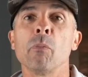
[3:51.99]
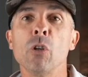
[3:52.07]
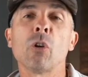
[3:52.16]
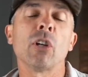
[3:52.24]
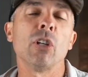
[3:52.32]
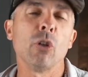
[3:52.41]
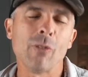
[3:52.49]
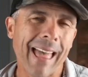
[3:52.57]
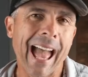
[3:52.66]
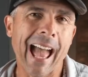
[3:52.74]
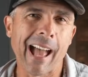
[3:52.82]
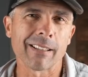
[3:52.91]
You could do
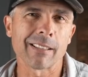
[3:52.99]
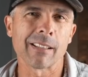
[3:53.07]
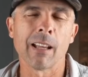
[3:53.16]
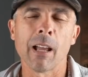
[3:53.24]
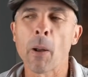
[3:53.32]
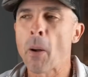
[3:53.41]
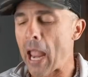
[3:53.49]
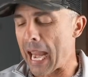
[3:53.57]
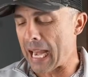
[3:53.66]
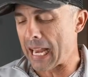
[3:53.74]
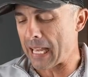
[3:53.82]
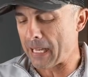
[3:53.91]
that
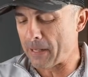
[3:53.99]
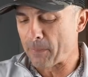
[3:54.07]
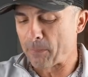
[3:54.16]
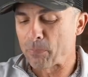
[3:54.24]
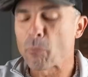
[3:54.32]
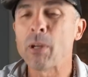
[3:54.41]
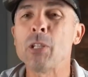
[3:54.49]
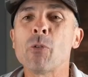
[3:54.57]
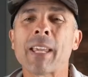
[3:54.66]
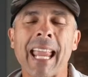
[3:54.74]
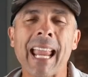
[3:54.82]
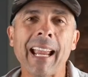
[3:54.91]
and but you
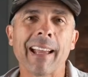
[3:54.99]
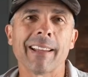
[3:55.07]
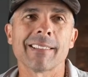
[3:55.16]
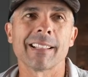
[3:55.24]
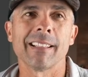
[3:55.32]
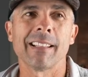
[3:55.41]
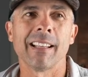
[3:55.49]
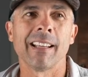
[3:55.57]
can't